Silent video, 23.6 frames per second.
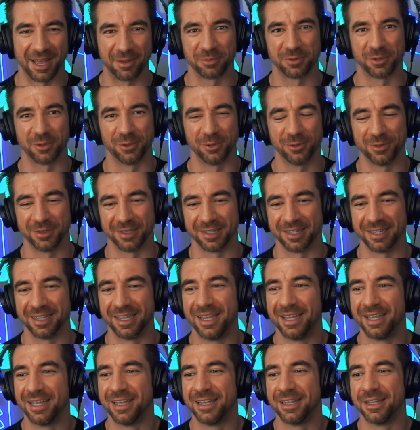absolutely.
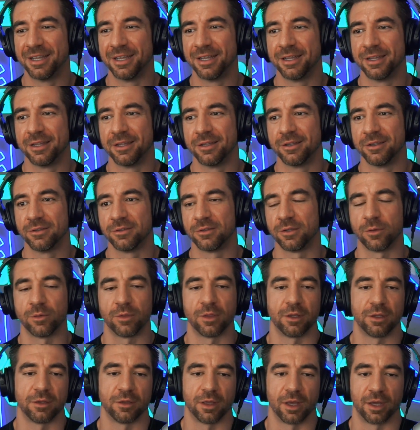So
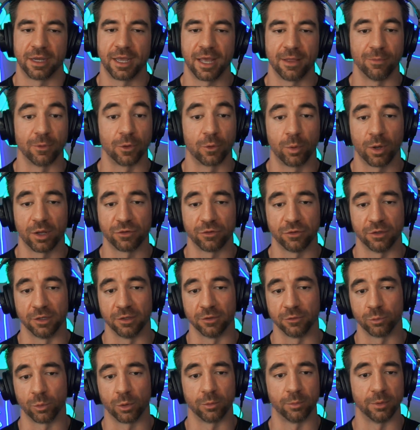the, again, the question
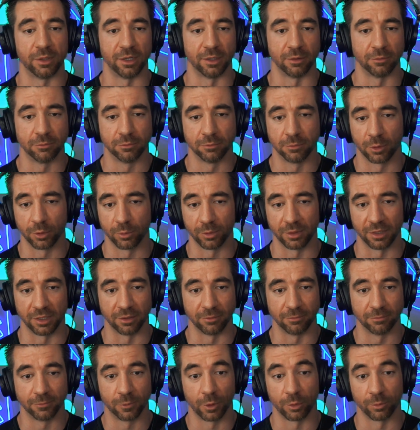is, what do we need? What do we
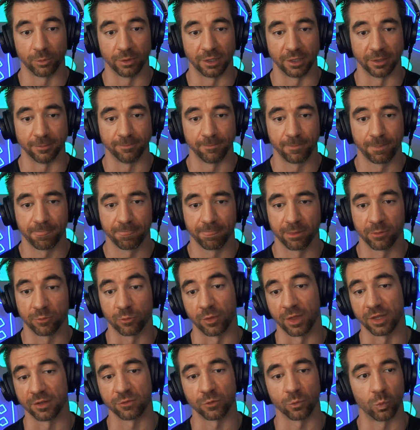need? What do we need?
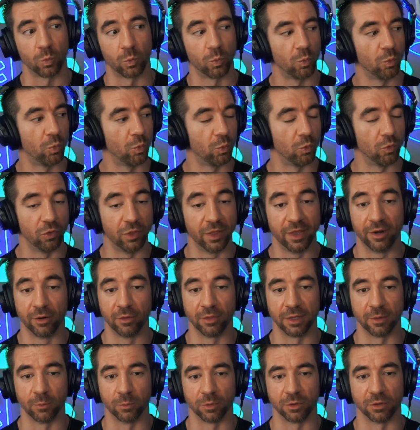So that's
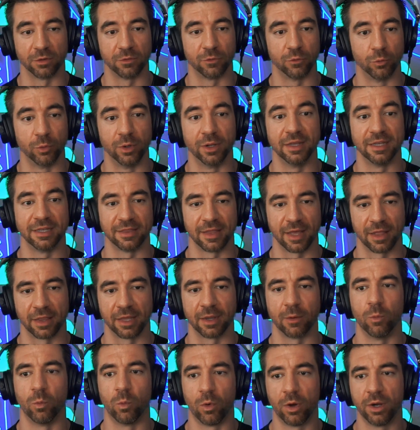literally we're drilling that.
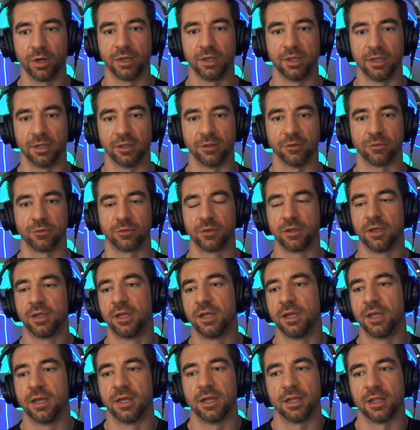Like, what is
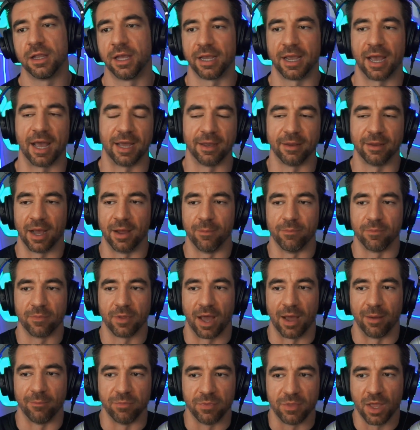like? I, I'm
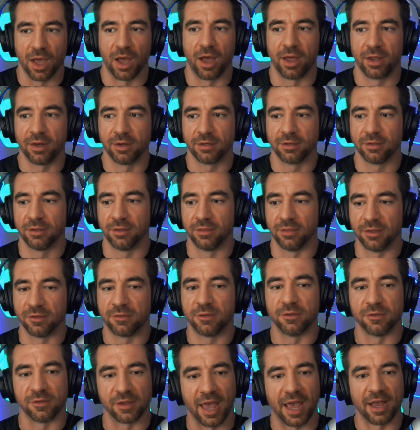I'm not.
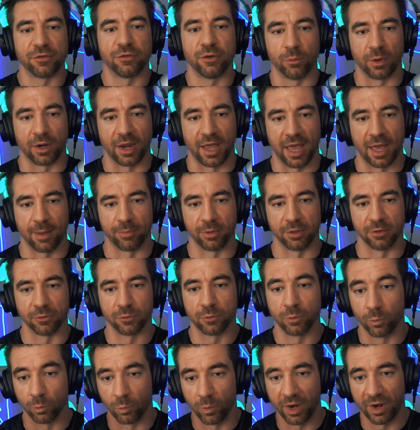This is actually what
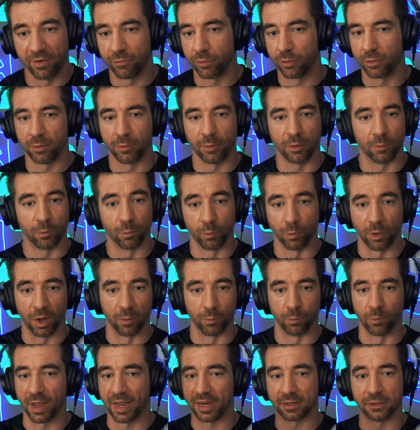happens whenever
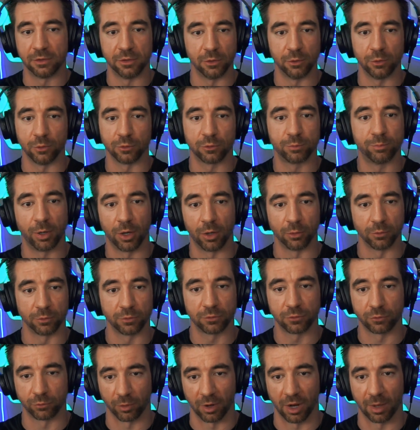a Rekt News
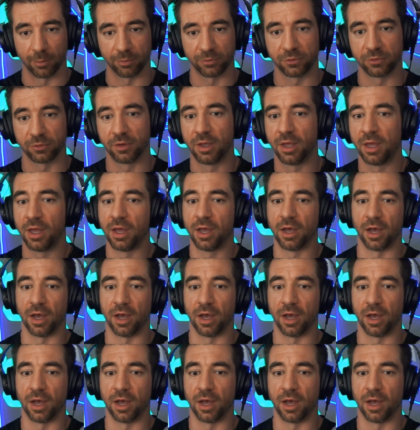post drops.